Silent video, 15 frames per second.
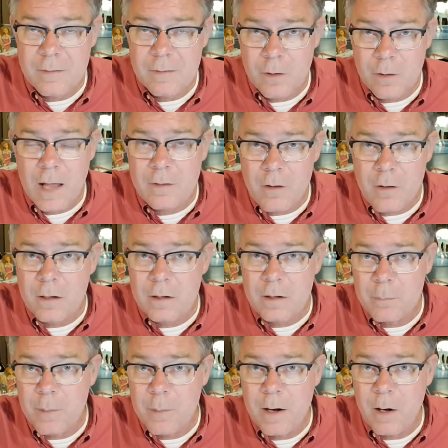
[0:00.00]
they're not talking
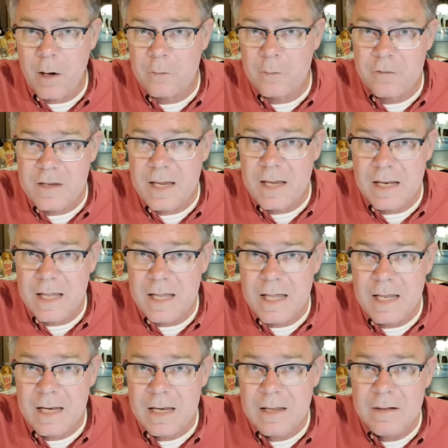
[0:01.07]
about it on
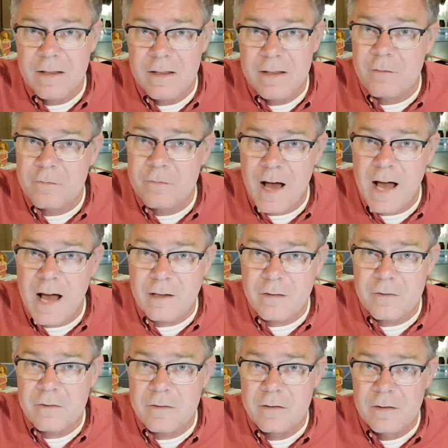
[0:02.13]
cnn and
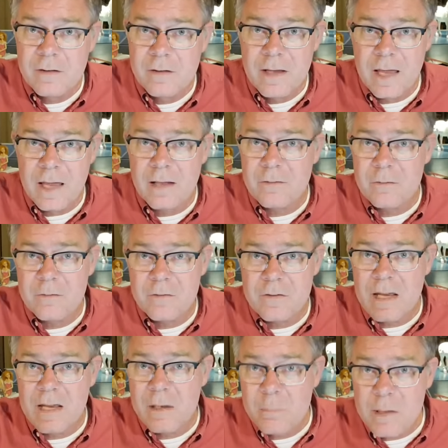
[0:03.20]
fox and
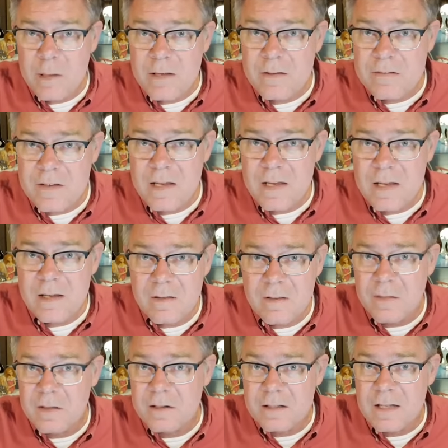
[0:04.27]
cnbc
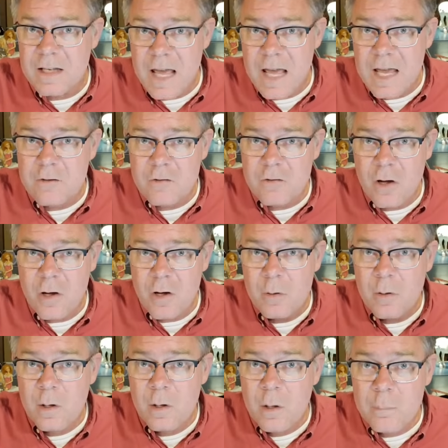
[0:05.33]
and the today
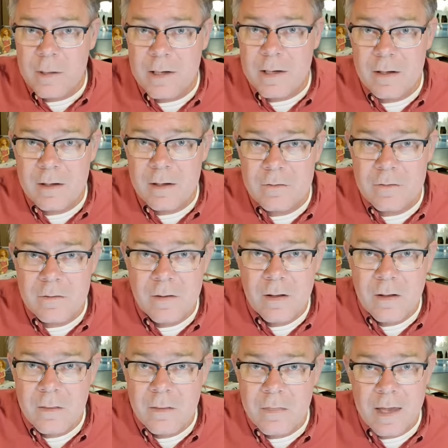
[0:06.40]
show because
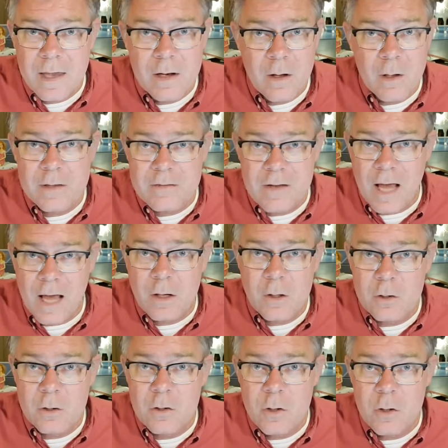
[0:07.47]
they don't it's not
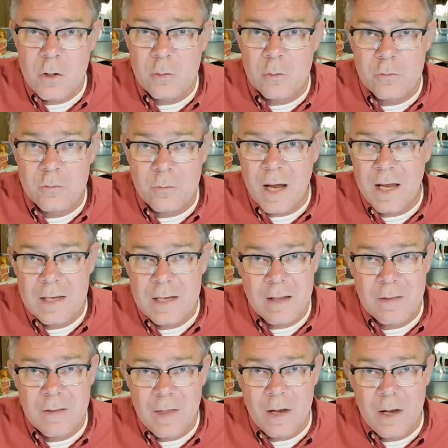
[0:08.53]
good news right
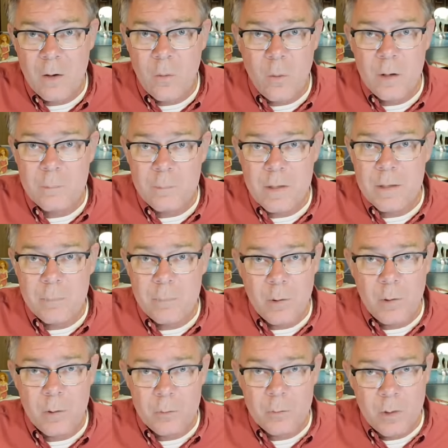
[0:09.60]
and they don't want
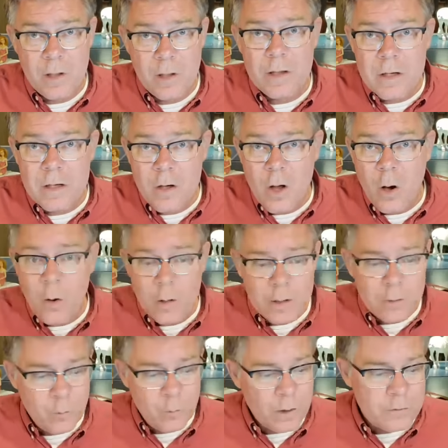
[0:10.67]
people really
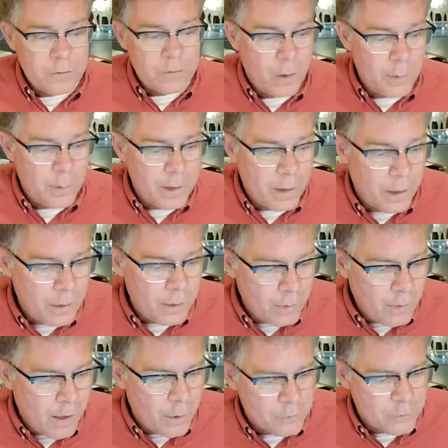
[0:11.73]
knowing what's going on
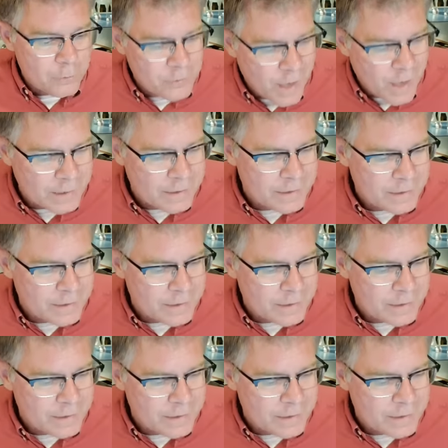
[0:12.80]
hello chuck